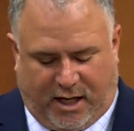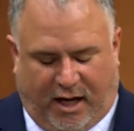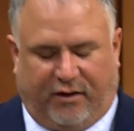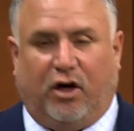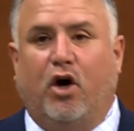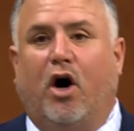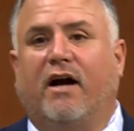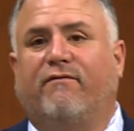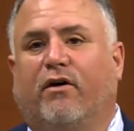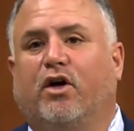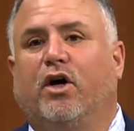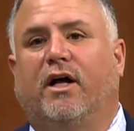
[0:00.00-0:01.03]
And they're gone
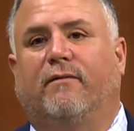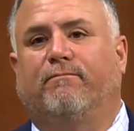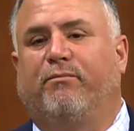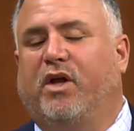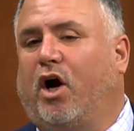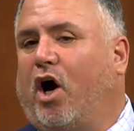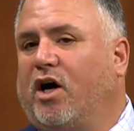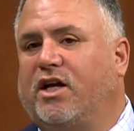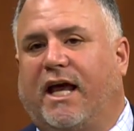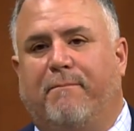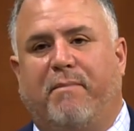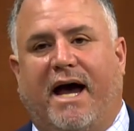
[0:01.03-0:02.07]
for good. They're hard to
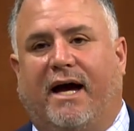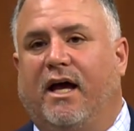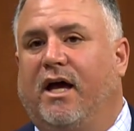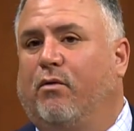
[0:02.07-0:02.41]
get back.